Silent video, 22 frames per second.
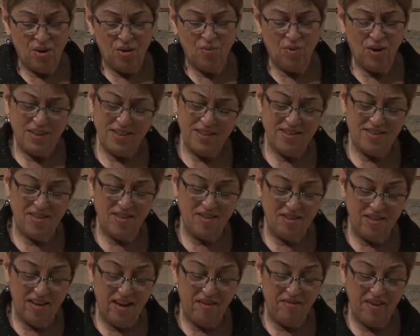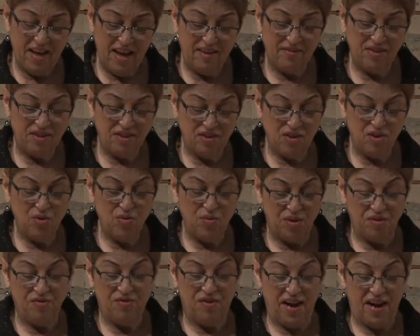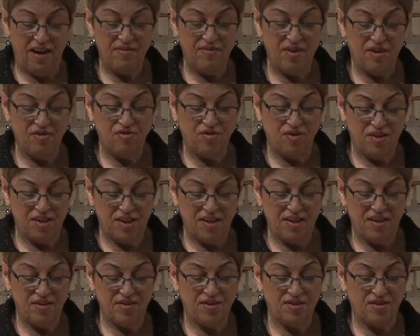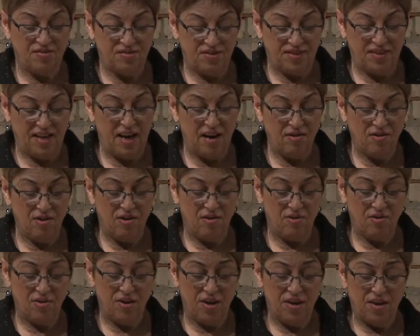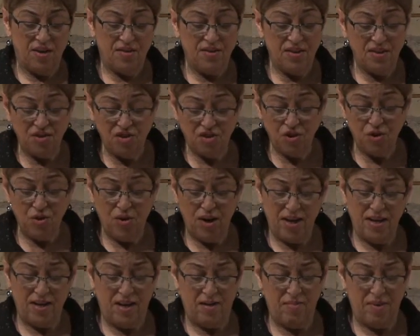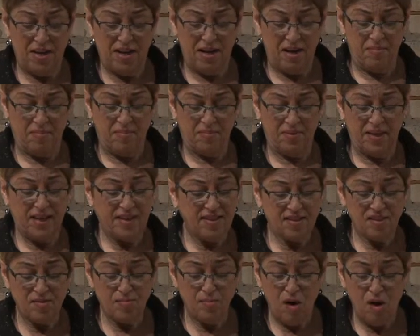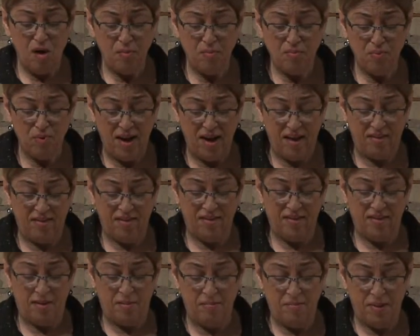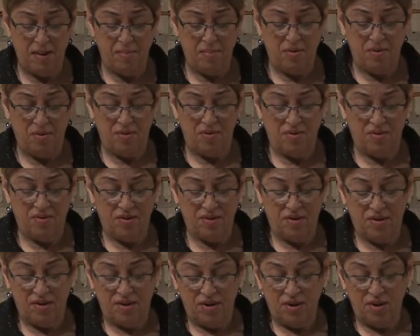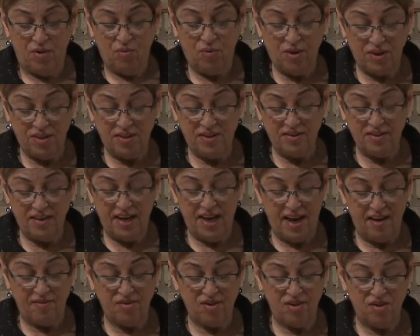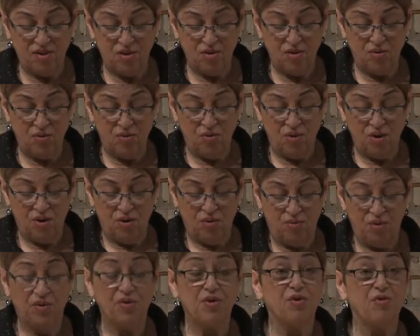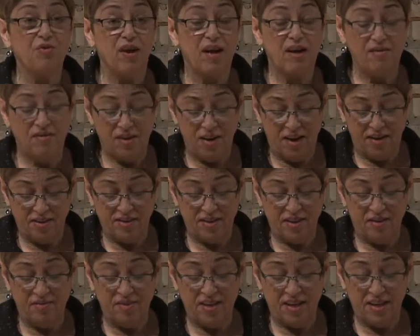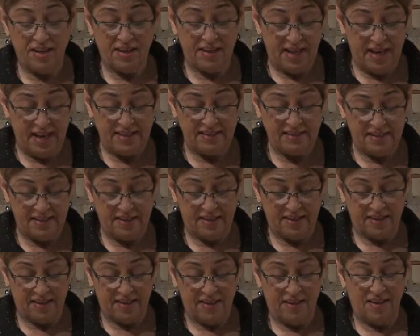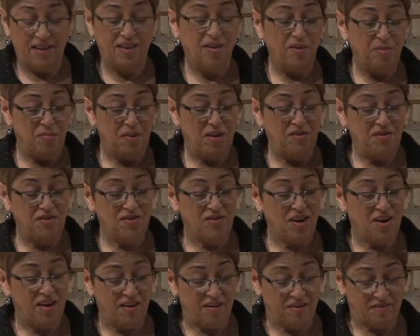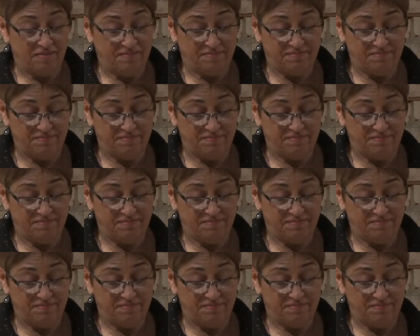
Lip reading: What does her love have to do with 500 years of sorrow? Then joy coming up, like a small breath, a bubble. What does it have to do with the graveyards of the Atlantic and her mother's heart?